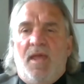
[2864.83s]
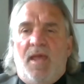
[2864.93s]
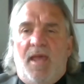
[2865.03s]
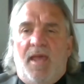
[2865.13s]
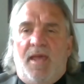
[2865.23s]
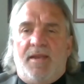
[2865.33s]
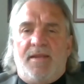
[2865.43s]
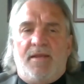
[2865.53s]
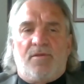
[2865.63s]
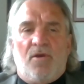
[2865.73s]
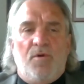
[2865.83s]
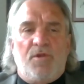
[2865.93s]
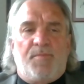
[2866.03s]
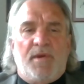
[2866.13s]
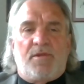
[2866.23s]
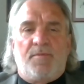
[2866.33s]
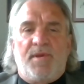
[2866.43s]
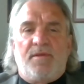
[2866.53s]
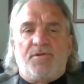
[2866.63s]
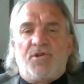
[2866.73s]
And it's always best to
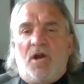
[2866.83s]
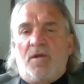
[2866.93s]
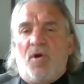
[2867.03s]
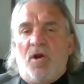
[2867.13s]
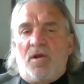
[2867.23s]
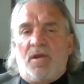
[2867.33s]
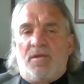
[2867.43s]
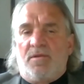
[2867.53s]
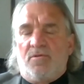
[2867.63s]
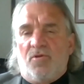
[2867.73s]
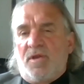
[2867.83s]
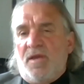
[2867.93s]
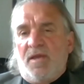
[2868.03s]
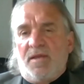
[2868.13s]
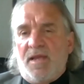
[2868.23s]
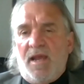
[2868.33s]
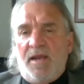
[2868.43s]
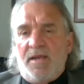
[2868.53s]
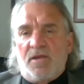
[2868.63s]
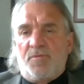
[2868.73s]
be in the job market looking and
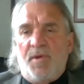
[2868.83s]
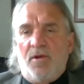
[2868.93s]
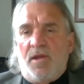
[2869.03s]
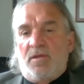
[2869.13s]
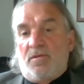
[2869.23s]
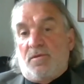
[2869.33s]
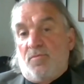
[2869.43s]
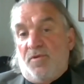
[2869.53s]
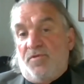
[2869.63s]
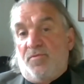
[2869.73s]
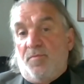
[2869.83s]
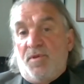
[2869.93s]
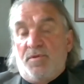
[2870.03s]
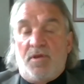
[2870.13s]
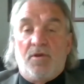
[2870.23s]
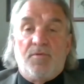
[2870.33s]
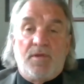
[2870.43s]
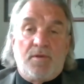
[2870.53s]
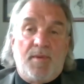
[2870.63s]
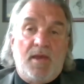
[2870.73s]
gaining experience with building your
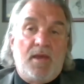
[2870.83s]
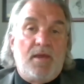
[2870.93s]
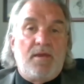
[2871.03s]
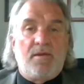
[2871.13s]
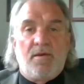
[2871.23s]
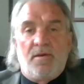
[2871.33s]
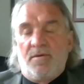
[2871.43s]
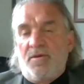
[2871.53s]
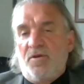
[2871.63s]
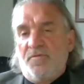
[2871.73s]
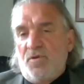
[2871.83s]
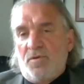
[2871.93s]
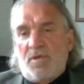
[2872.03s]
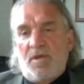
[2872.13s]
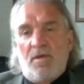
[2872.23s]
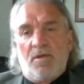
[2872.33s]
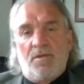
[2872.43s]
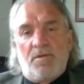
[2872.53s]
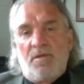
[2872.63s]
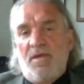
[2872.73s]
resume, interview
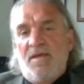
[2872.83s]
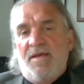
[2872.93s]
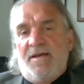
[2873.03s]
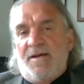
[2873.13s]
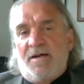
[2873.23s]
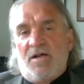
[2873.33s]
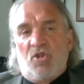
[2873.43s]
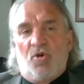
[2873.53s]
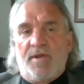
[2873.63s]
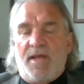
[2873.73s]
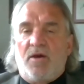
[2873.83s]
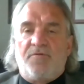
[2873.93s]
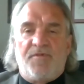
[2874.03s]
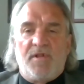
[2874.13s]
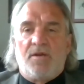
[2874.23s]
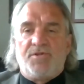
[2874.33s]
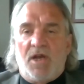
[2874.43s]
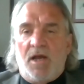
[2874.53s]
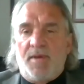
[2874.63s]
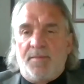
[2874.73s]
skills, learning how to fill out
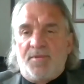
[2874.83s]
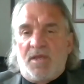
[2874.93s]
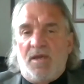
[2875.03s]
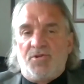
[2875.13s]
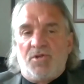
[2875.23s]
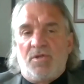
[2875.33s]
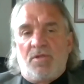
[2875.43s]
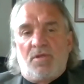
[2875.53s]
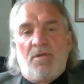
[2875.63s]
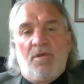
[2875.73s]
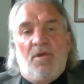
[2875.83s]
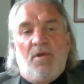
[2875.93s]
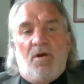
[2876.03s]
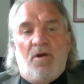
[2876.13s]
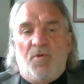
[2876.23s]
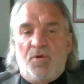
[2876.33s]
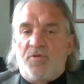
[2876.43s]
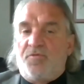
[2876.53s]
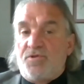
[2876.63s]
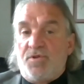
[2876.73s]
job applications, most
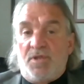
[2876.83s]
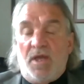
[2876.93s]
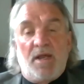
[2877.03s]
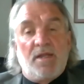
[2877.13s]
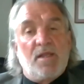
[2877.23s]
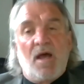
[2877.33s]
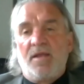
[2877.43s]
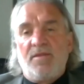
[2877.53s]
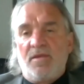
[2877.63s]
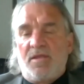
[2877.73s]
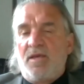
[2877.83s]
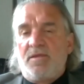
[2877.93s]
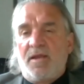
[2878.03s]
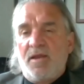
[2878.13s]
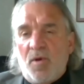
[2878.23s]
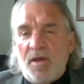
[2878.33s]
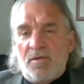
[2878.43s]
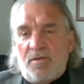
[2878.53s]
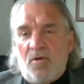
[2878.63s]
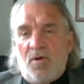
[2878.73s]
of which is done online these days anyway.
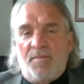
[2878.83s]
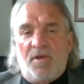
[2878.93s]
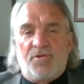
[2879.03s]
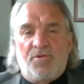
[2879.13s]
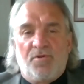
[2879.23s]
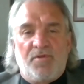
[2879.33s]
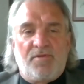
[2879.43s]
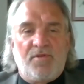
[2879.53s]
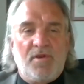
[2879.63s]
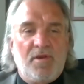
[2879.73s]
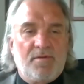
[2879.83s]
So I'm not sure that the